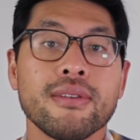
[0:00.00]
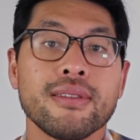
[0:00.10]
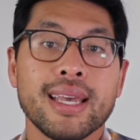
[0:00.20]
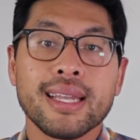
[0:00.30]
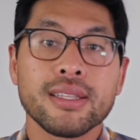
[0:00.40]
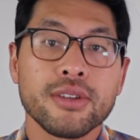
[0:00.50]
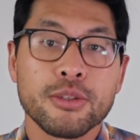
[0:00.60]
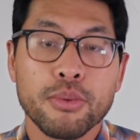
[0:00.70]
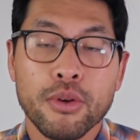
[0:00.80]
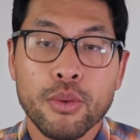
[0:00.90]
they get to
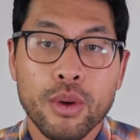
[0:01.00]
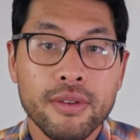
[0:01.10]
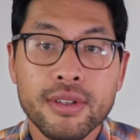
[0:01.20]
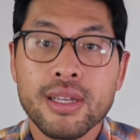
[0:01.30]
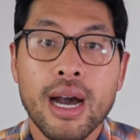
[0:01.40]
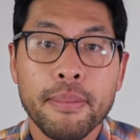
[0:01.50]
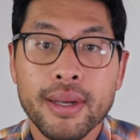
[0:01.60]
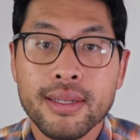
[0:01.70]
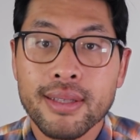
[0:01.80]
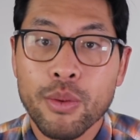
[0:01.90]
explore whatever
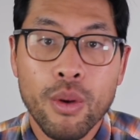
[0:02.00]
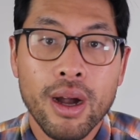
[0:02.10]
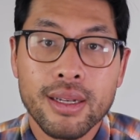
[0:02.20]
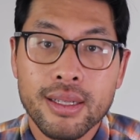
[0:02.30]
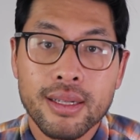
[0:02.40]
topics they want.